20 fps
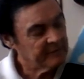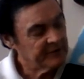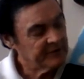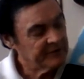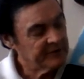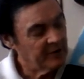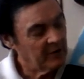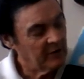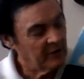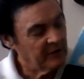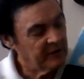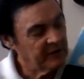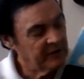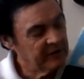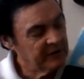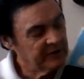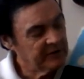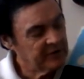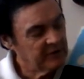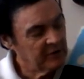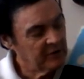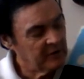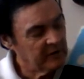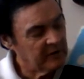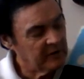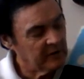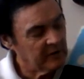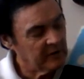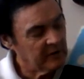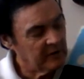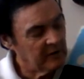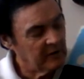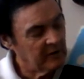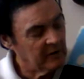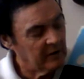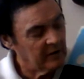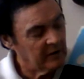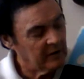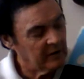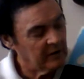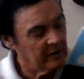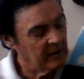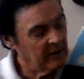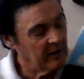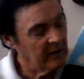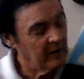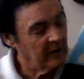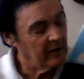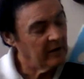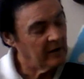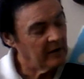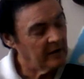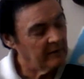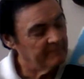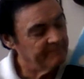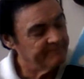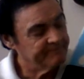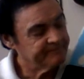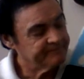so these two here are, um,